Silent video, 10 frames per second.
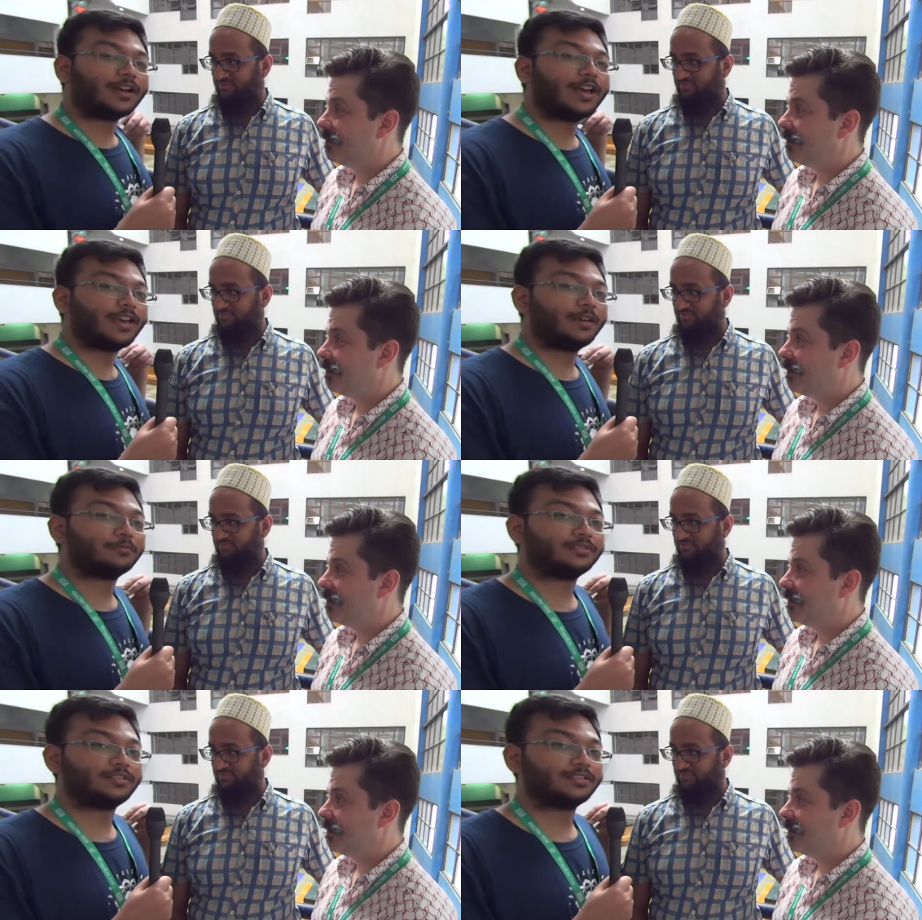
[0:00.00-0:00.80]
Speaker 1: I
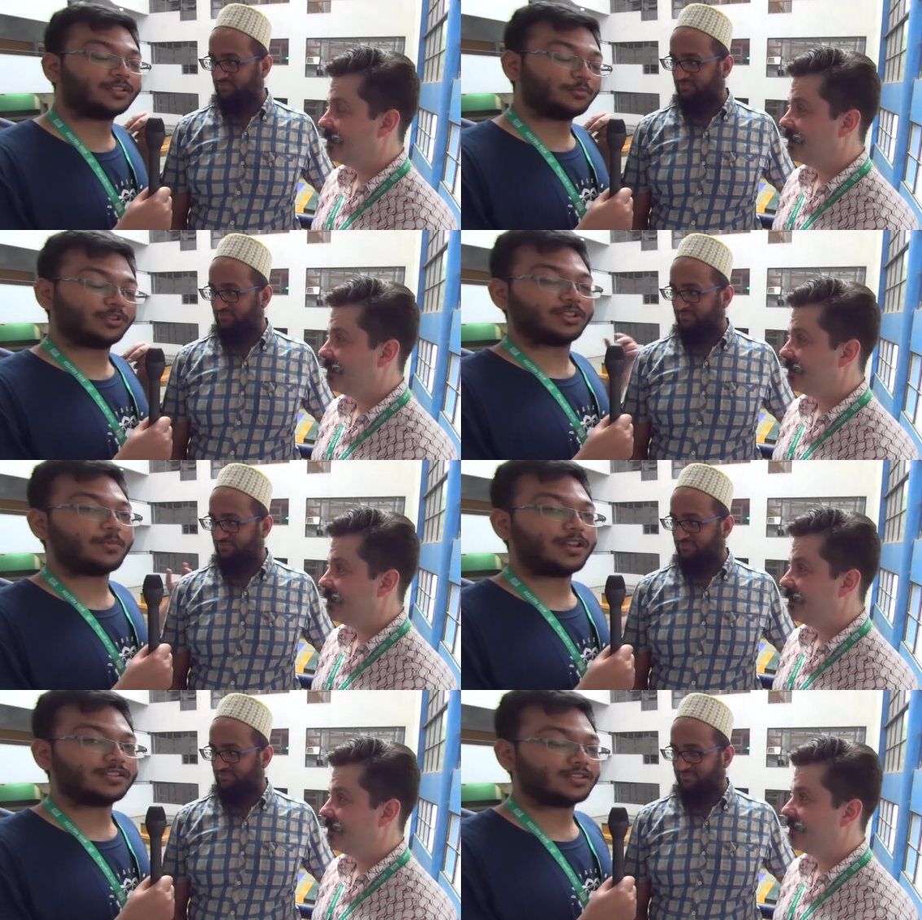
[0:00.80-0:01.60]
am the
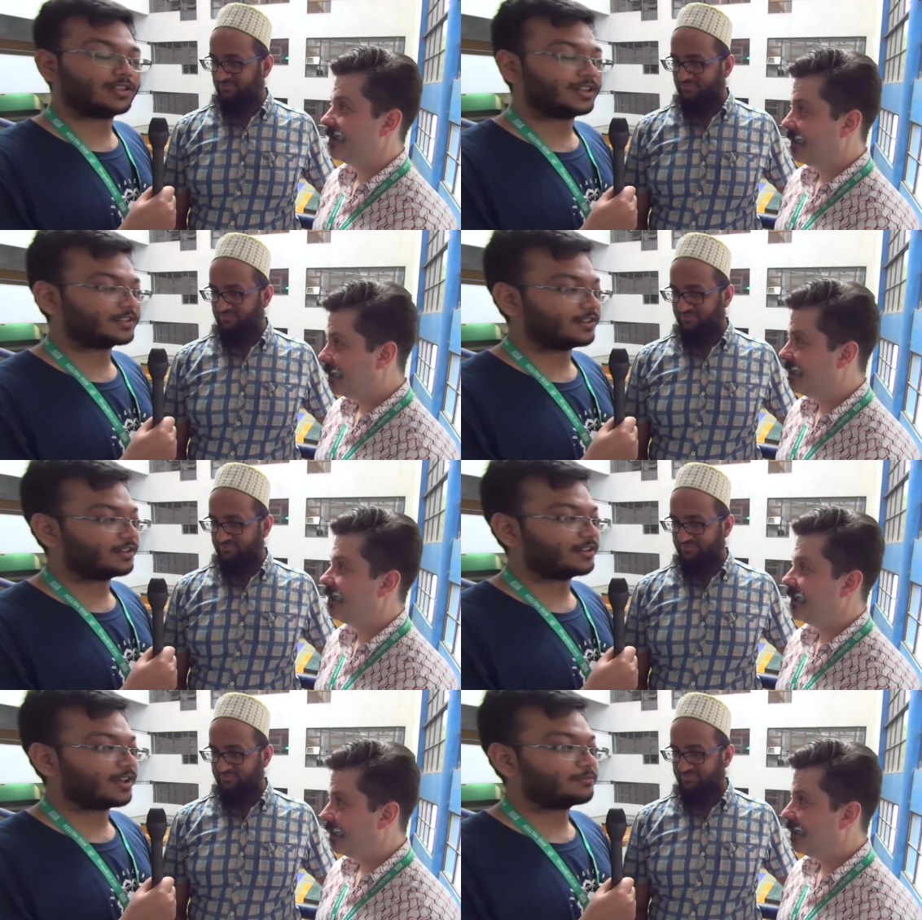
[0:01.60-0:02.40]
community manager at
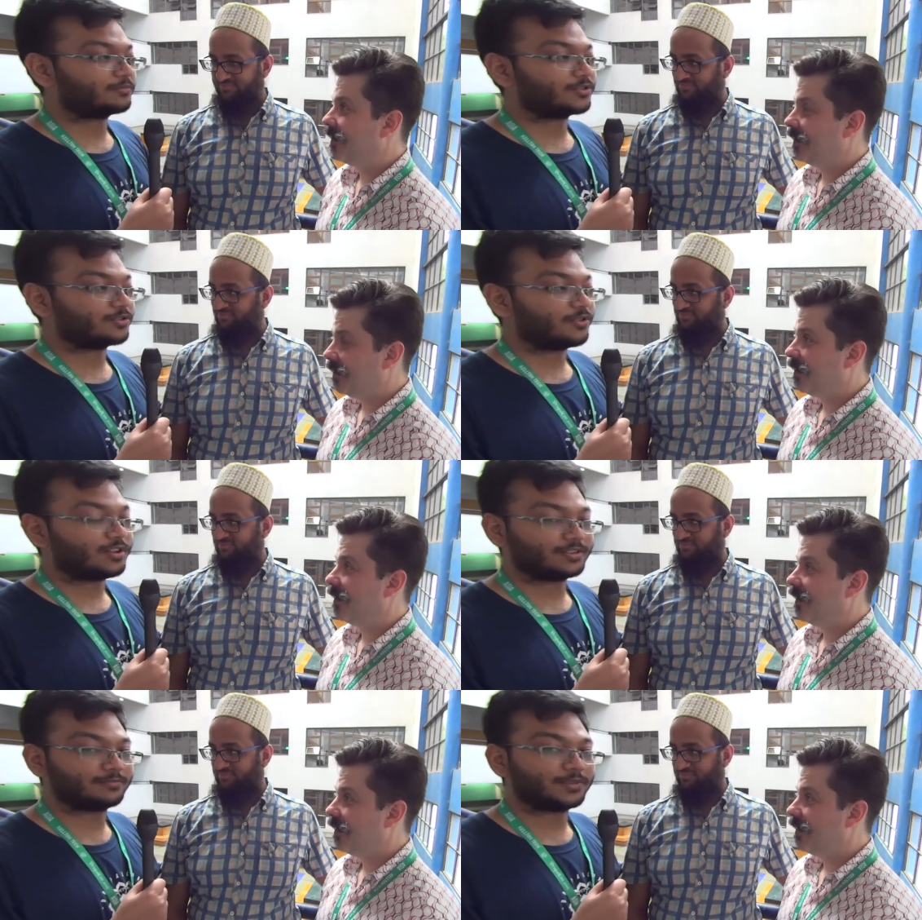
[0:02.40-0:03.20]
Excel, and I'm so
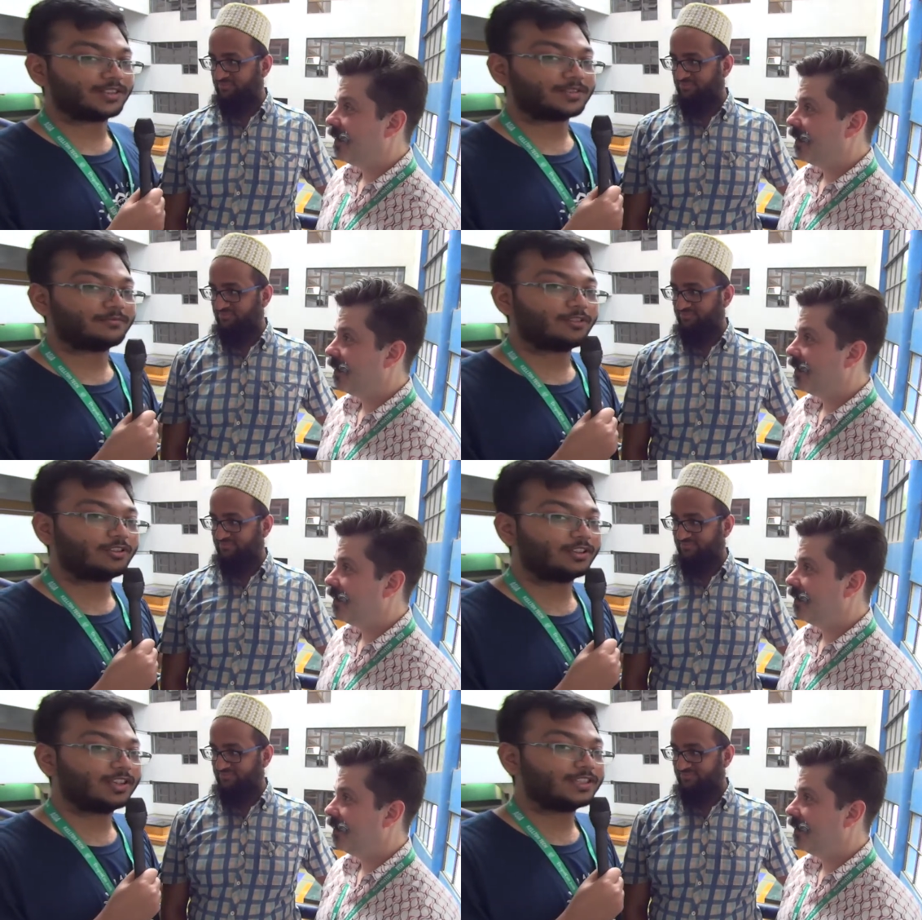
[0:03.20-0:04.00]
awesome because I'm
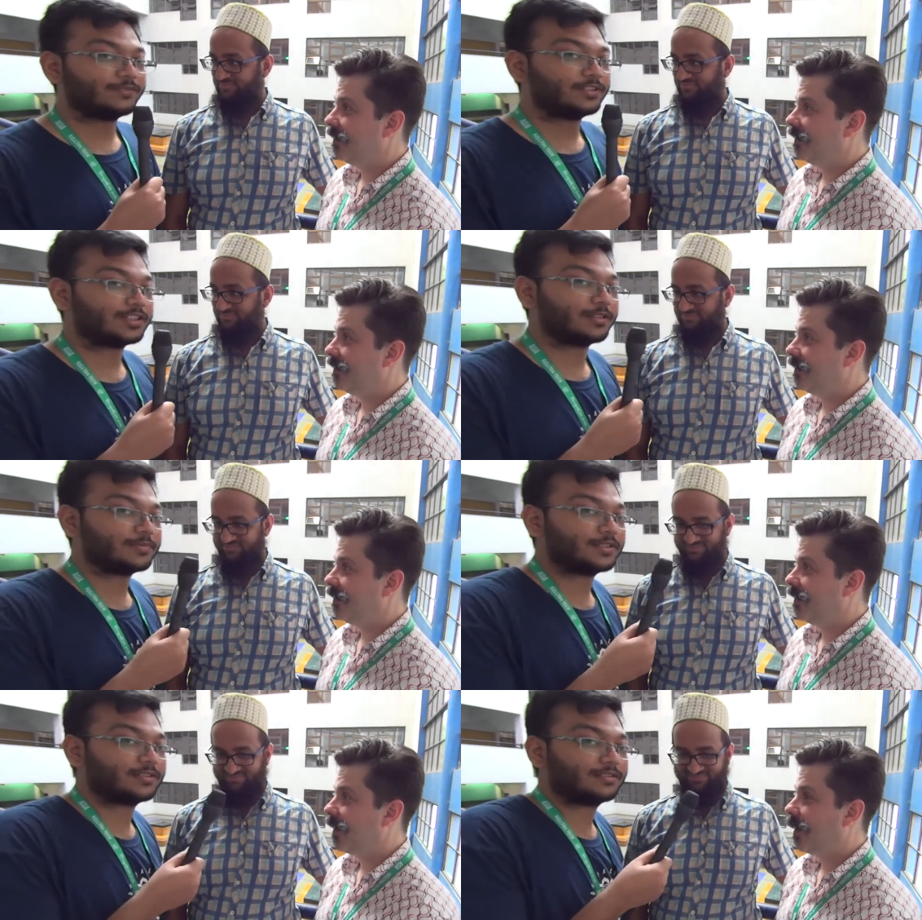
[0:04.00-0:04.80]
following his
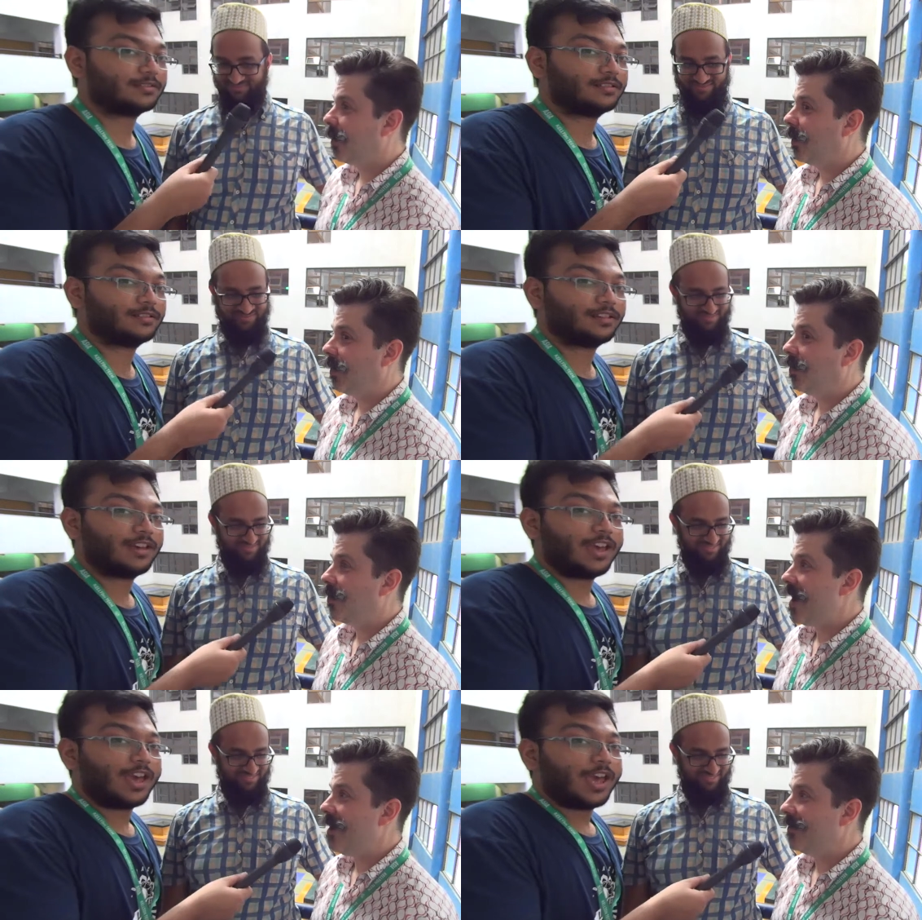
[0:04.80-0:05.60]
footsteps.
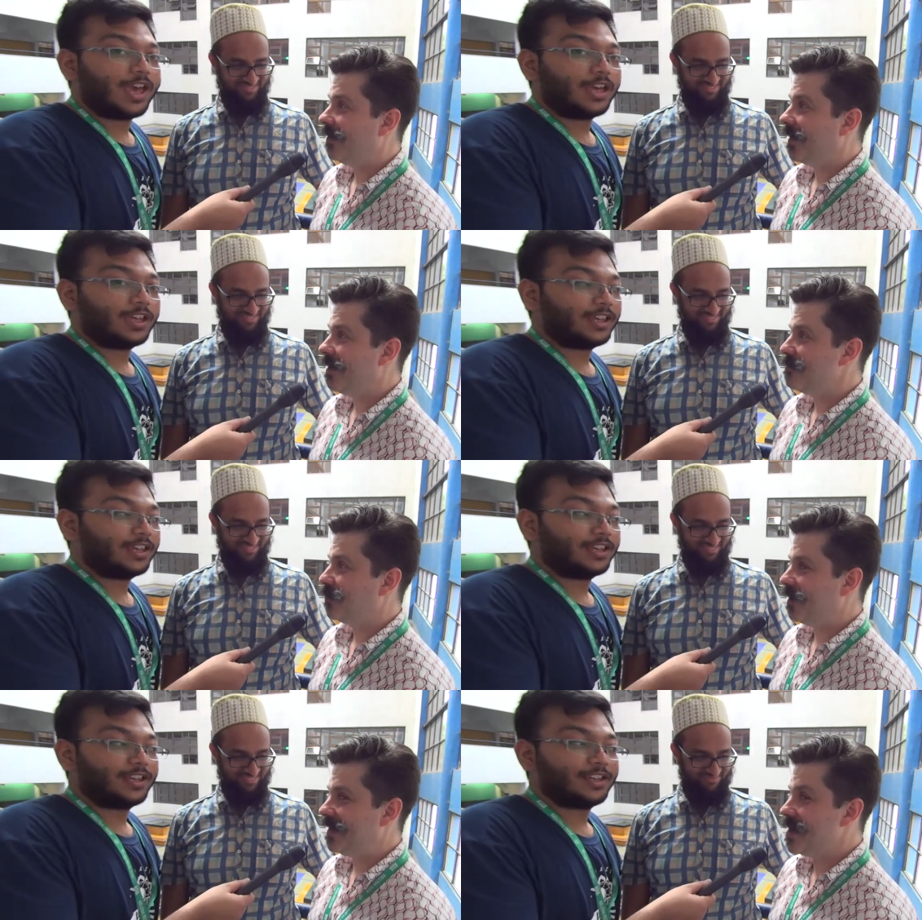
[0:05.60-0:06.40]
Speaker 2: Wow,
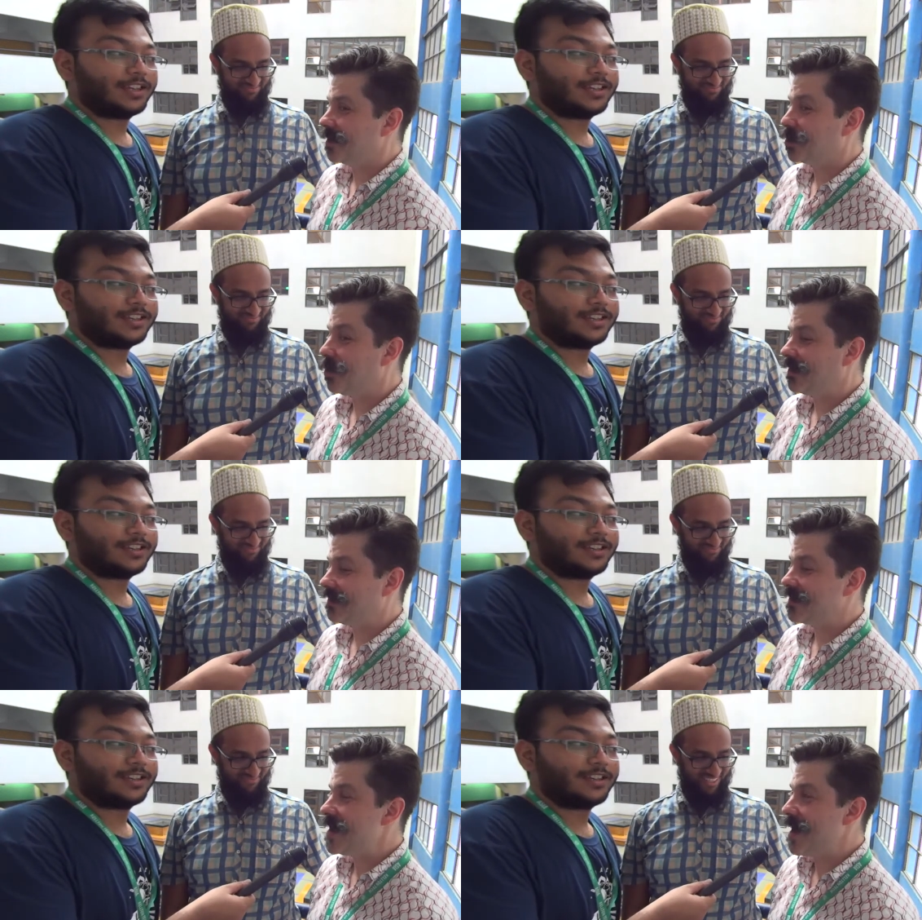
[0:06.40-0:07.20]
I'm really not sure
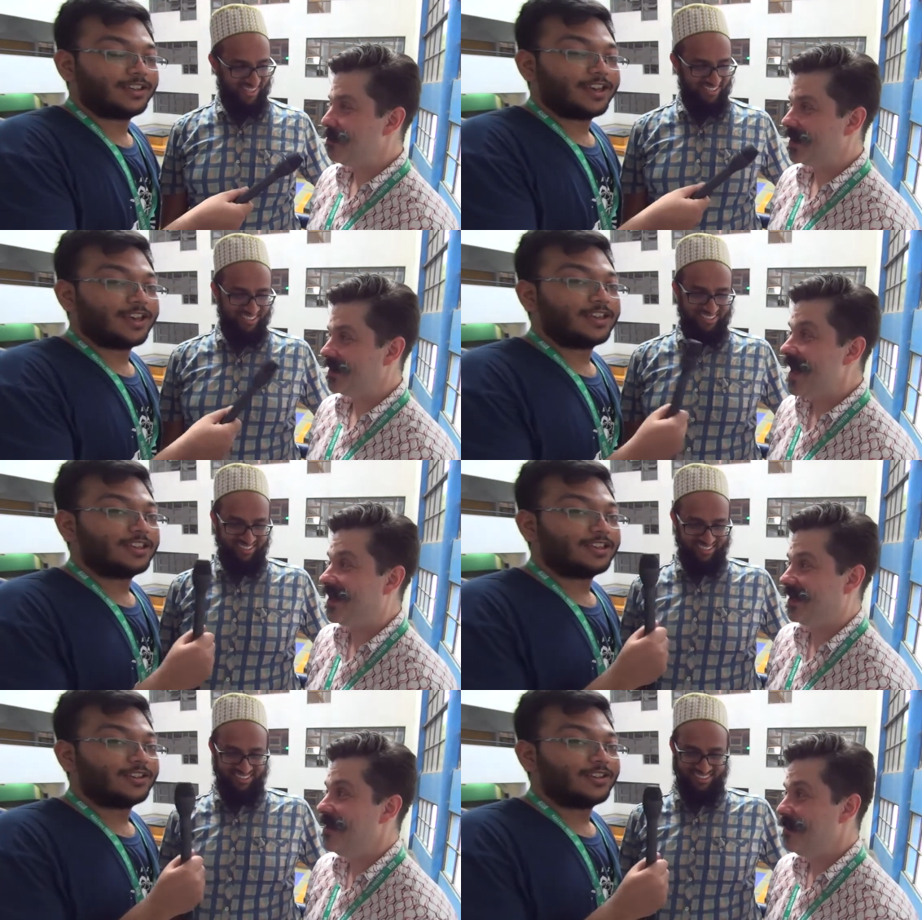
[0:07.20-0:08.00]
what to say now, but thank you,